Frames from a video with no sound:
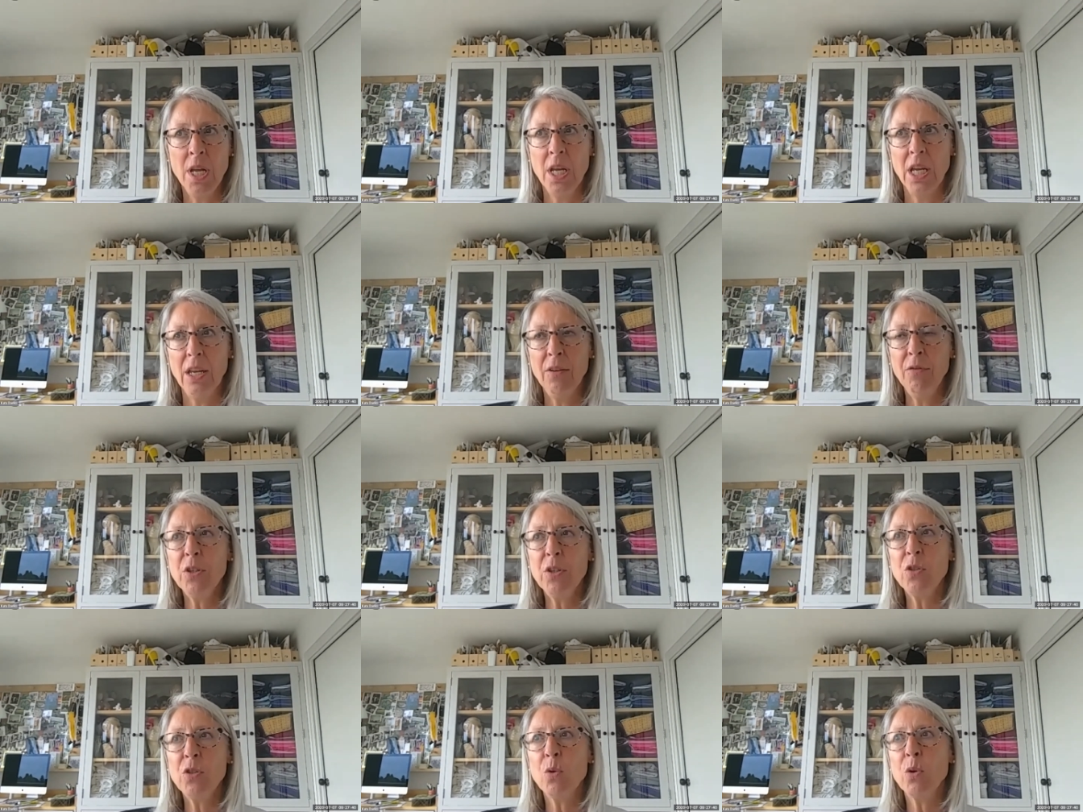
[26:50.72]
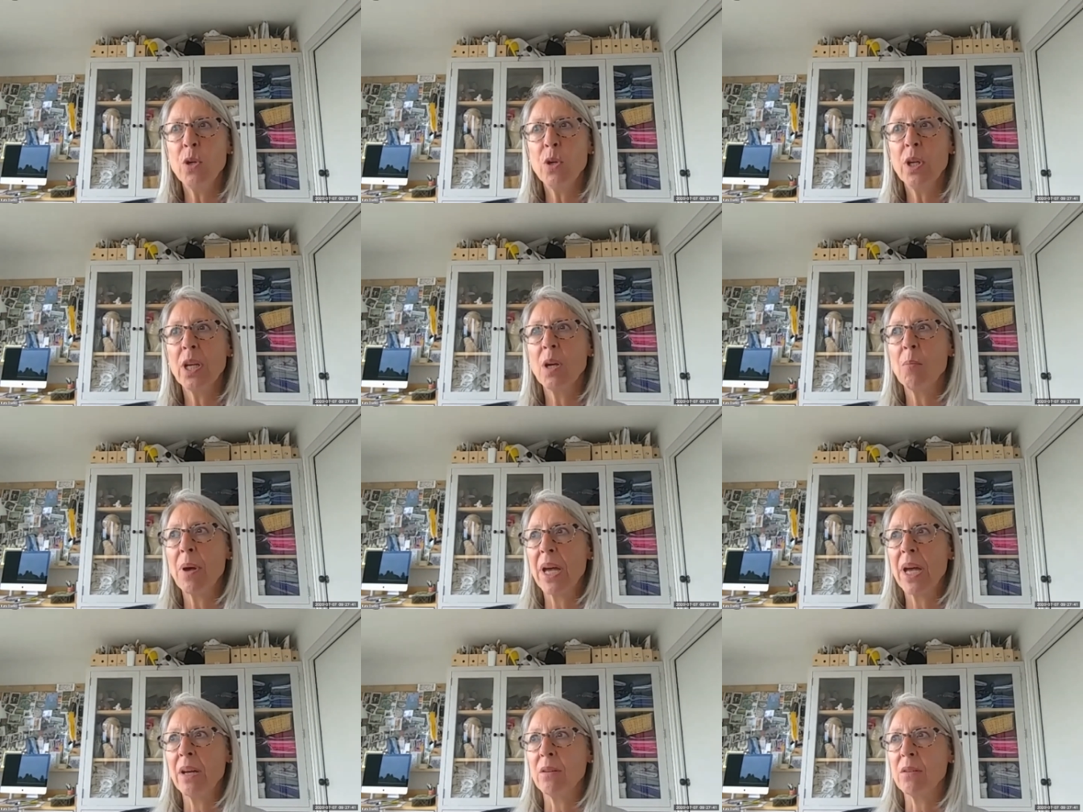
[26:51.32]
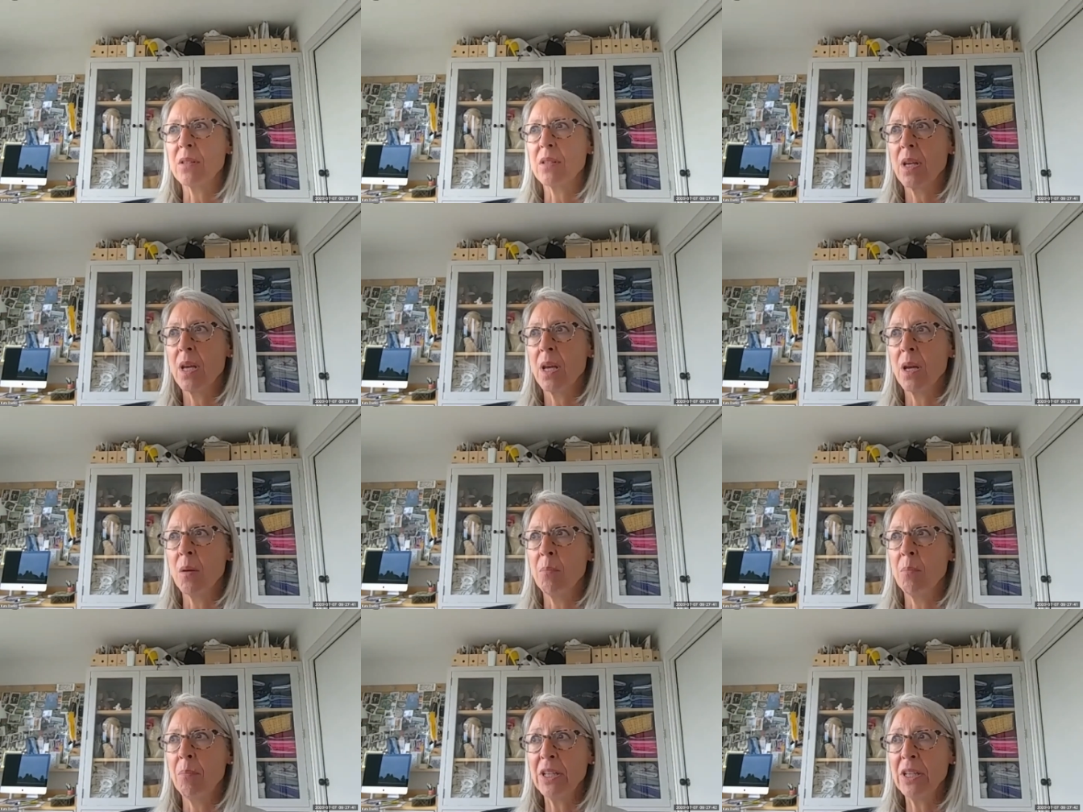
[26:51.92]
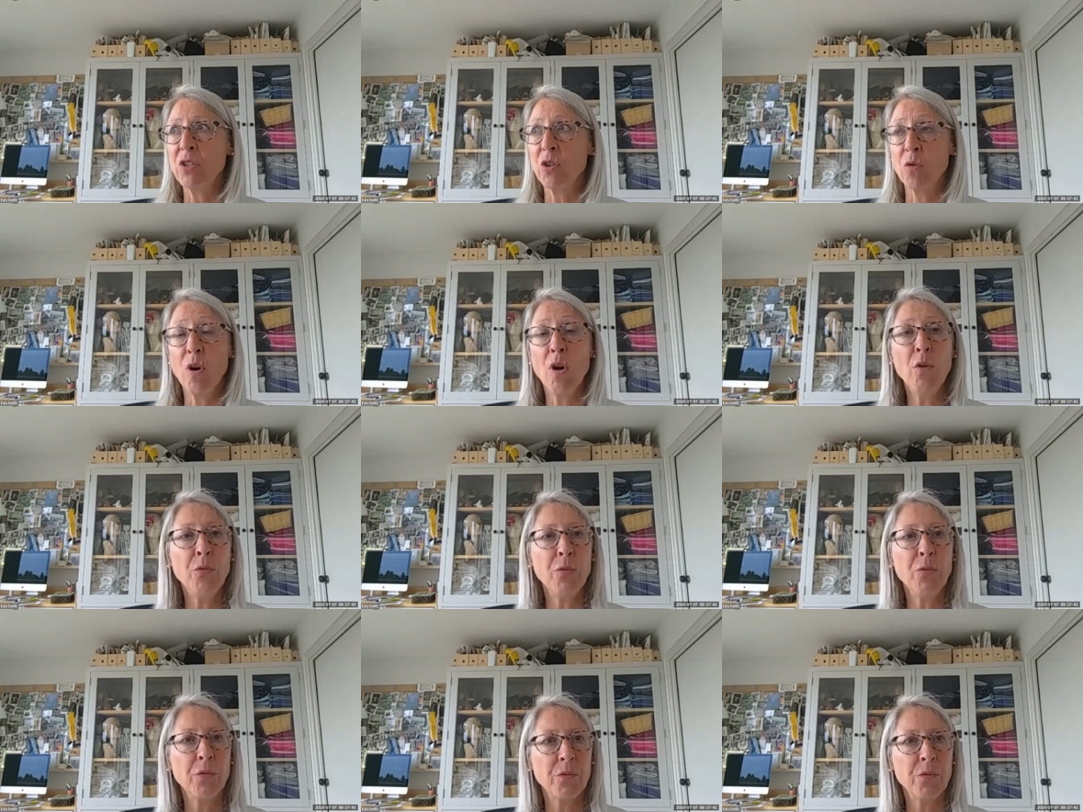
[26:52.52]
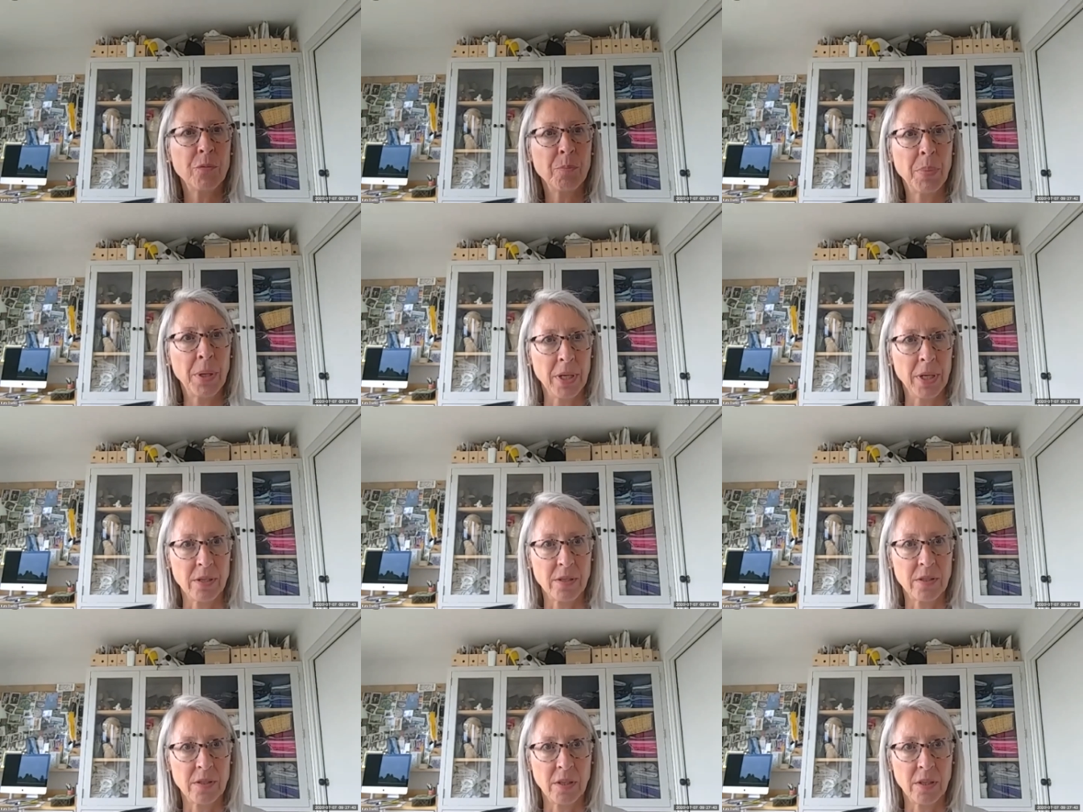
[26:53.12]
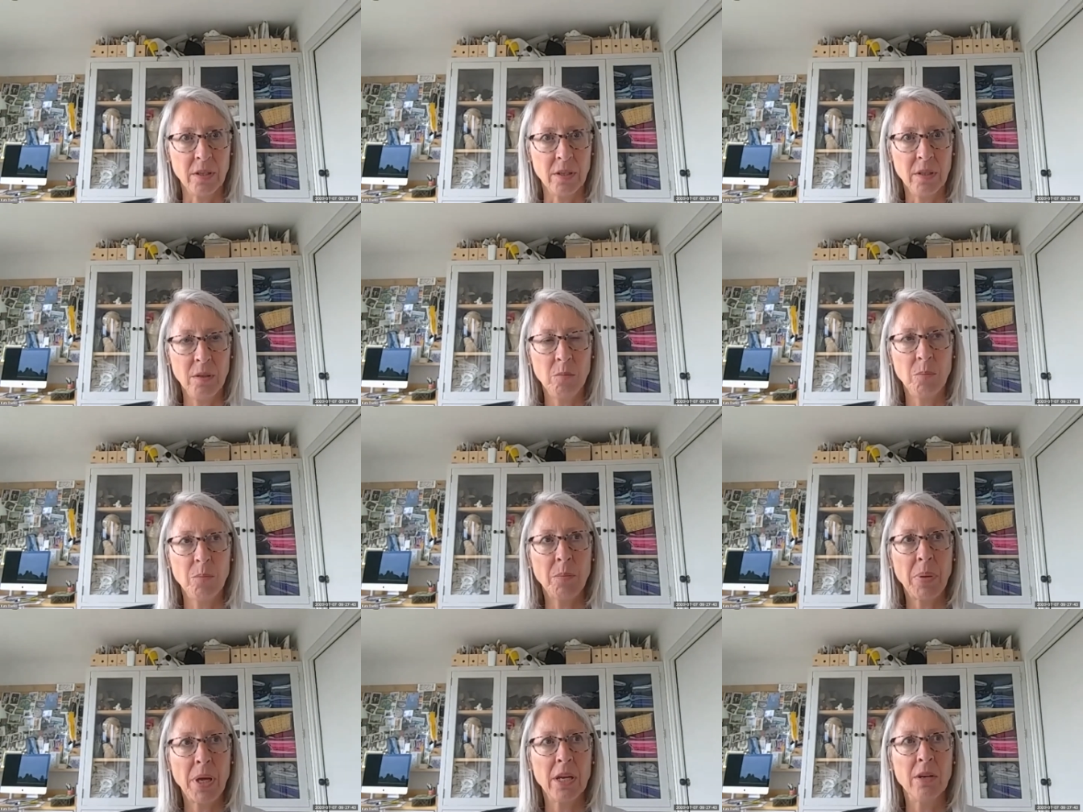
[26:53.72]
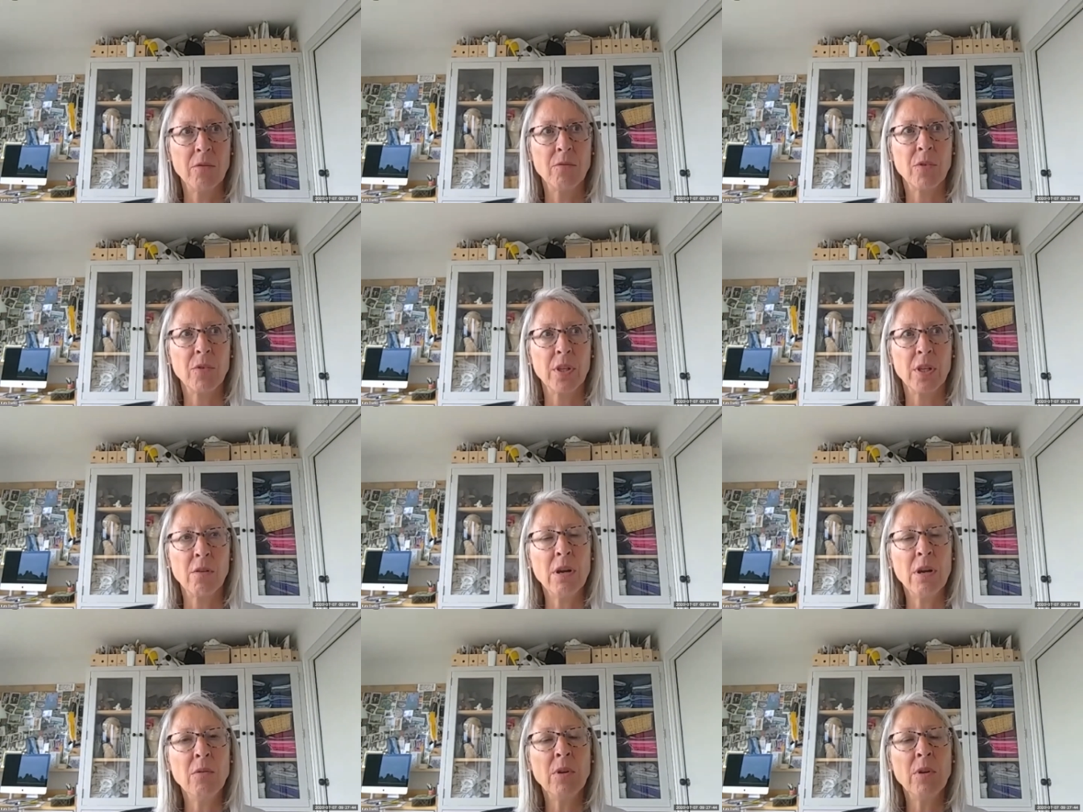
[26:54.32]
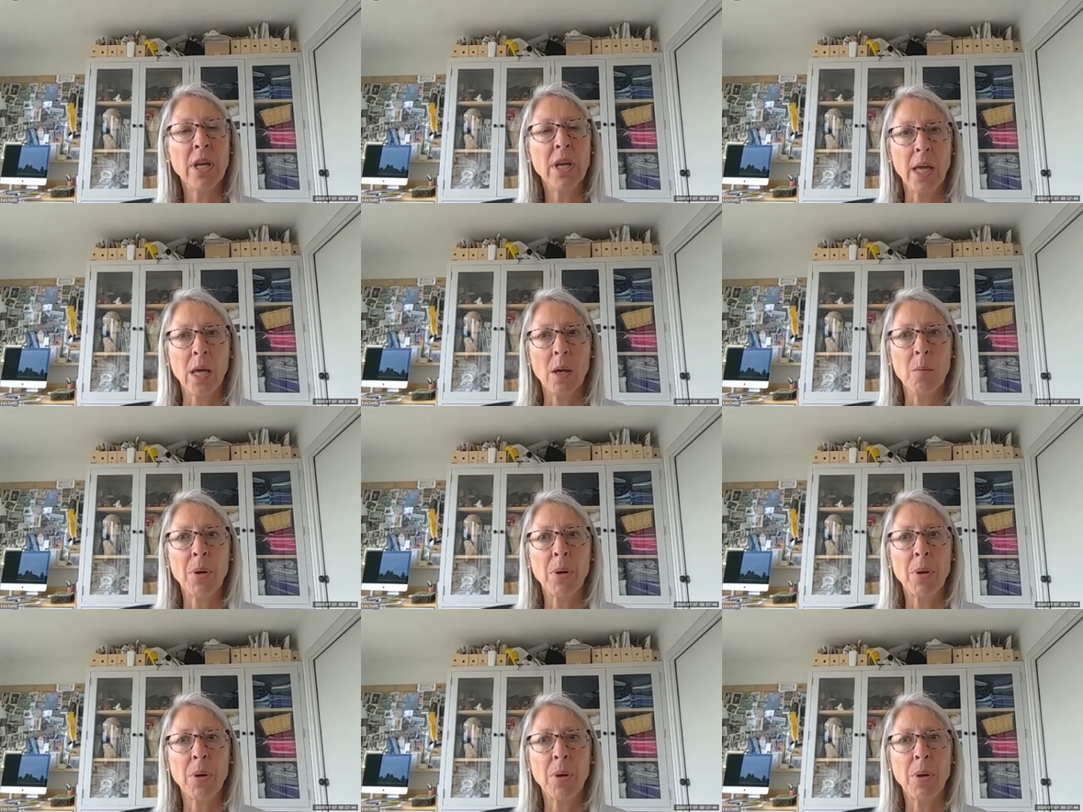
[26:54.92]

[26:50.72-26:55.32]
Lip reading: If you're talking about a better off person paying for their own care,